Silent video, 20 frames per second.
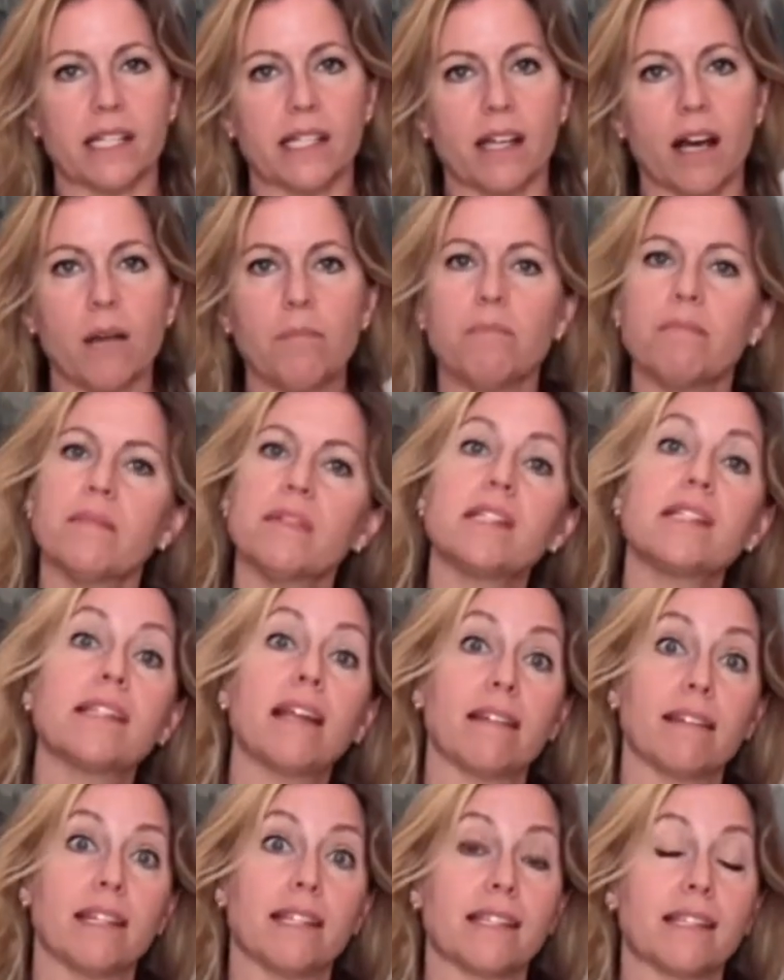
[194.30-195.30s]
up,
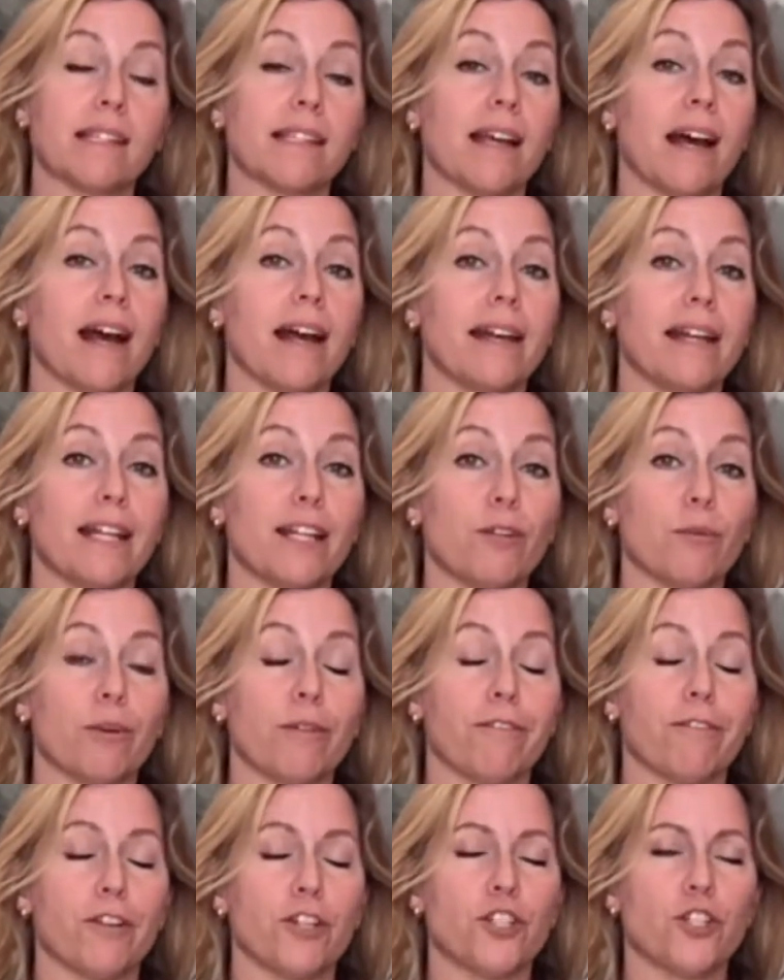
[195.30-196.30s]
set these aside in the
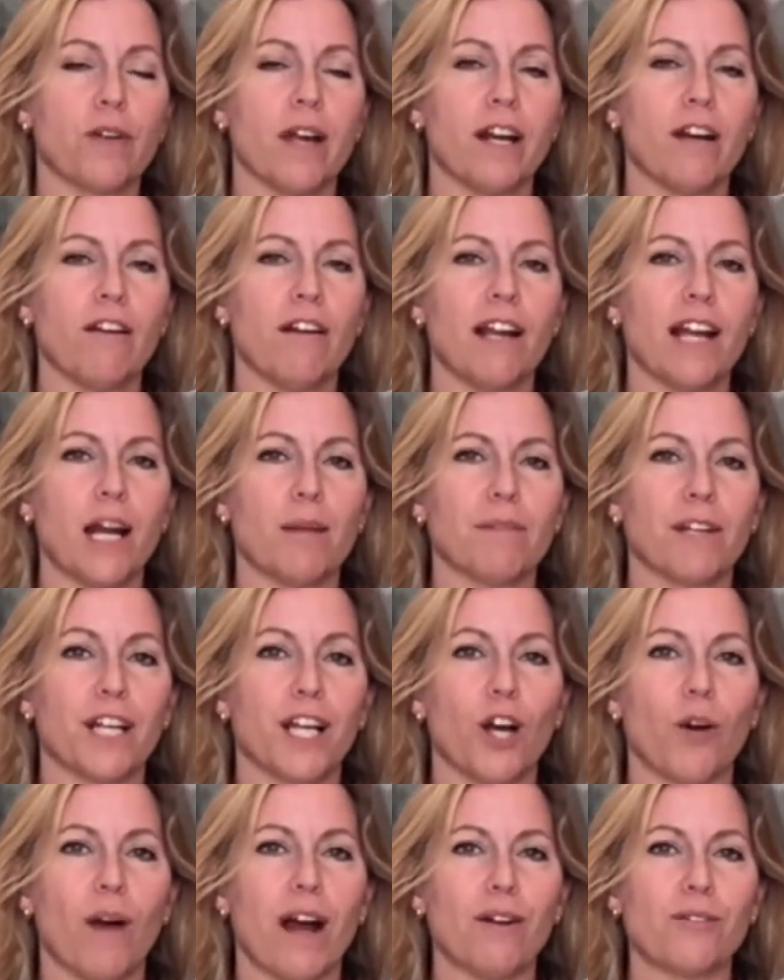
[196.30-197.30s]
refrigerator, and I'm gonna
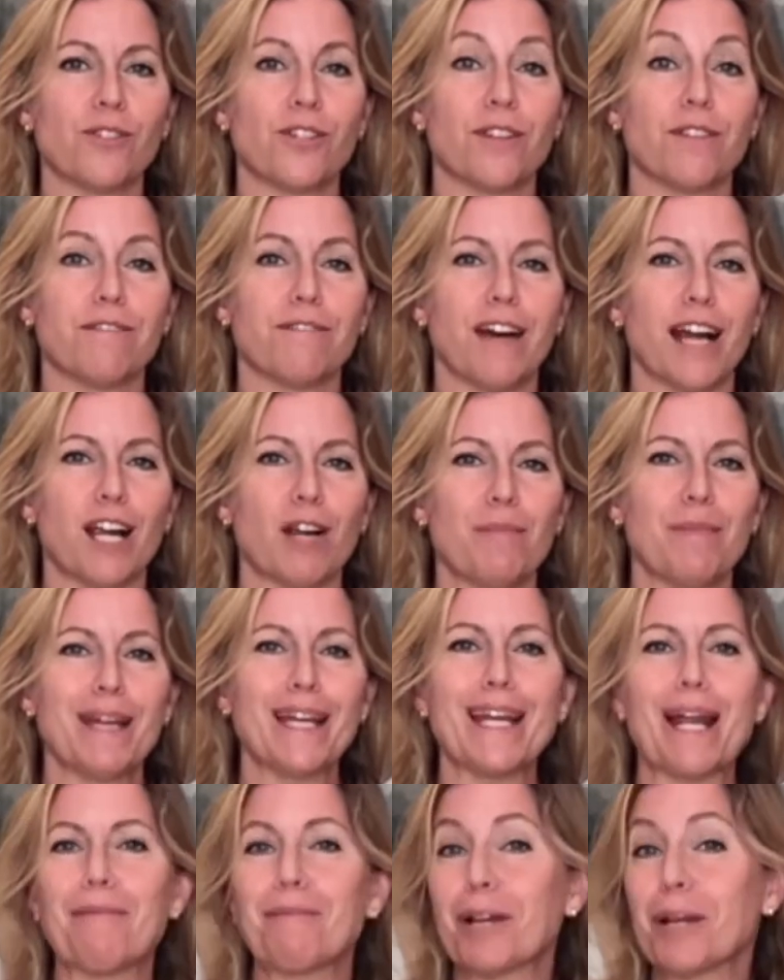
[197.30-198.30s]
go out to the fire
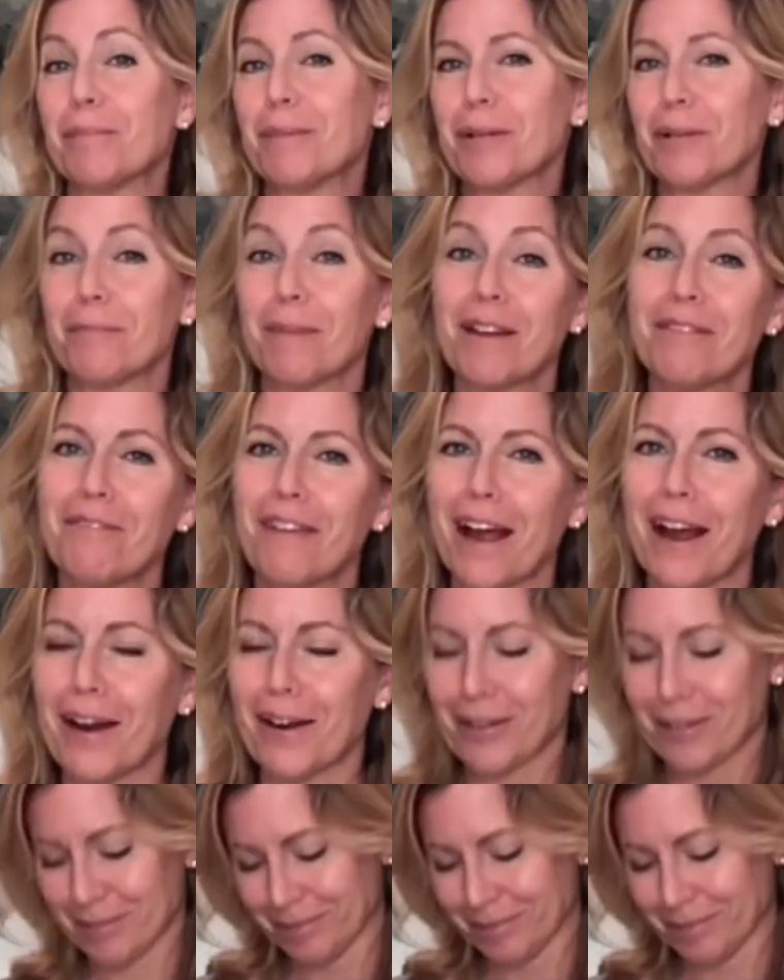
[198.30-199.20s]
pit. I'm gonna build my fire.